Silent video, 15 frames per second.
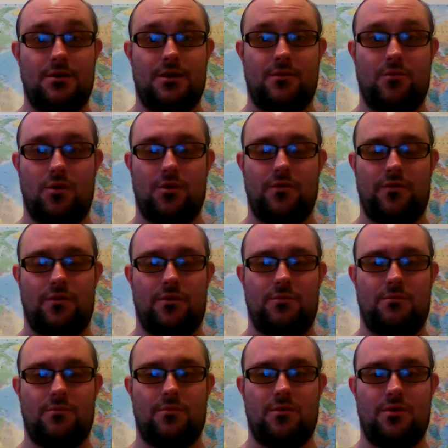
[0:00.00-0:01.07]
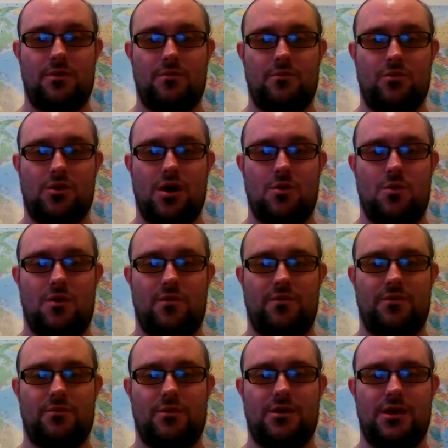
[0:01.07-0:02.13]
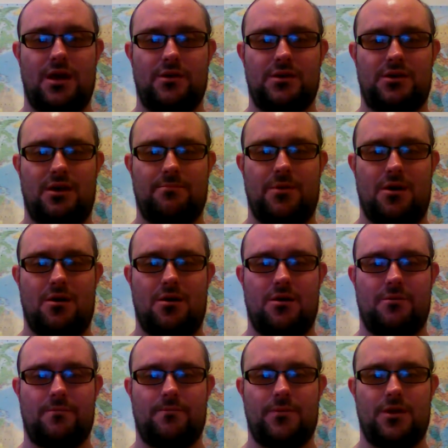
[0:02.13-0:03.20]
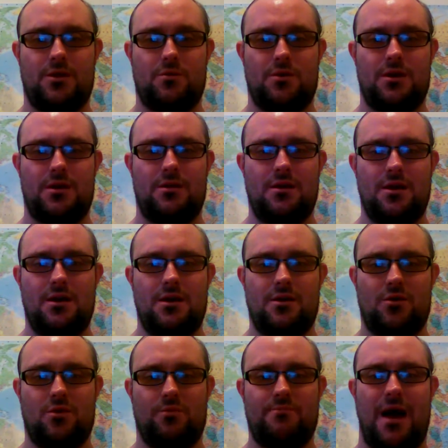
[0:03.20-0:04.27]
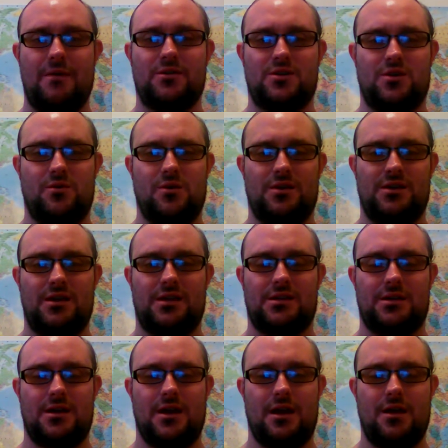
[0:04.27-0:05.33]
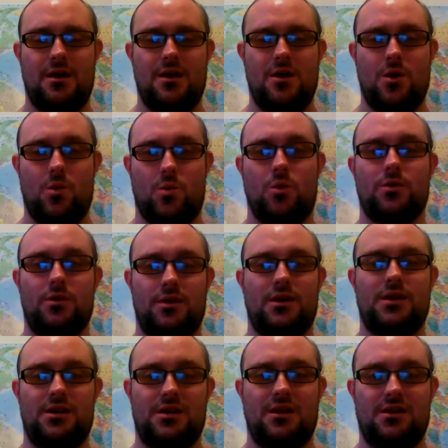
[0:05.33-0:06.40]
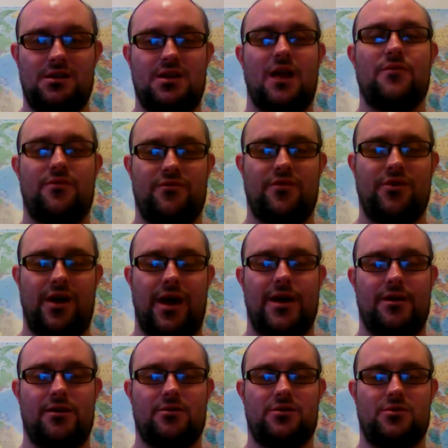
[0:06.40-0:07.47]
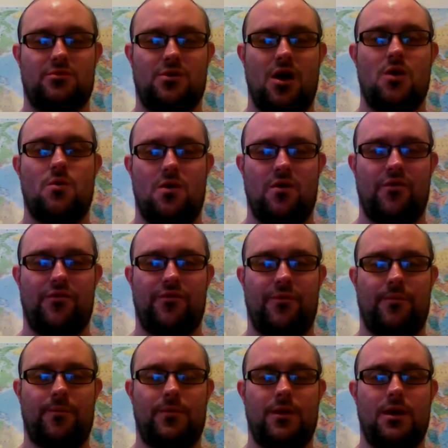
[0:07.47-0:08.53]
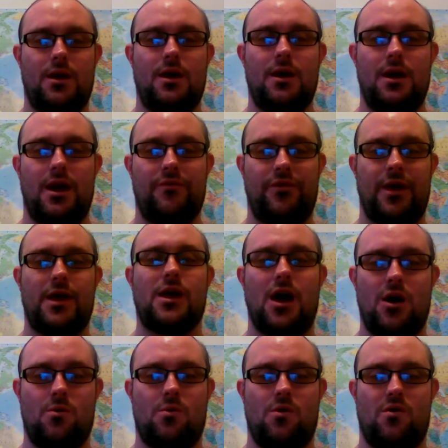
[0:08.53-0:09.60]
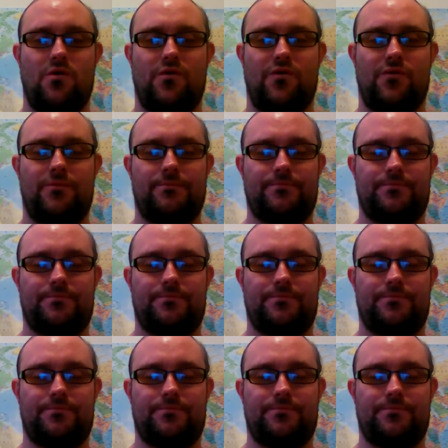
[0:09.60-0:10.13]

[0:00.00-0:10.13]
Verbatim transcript: and one of them will go off. The one in Yellowstone Park, the one in, called Matsugas in Italy. One of these seven volcanoes will go off. If they go off,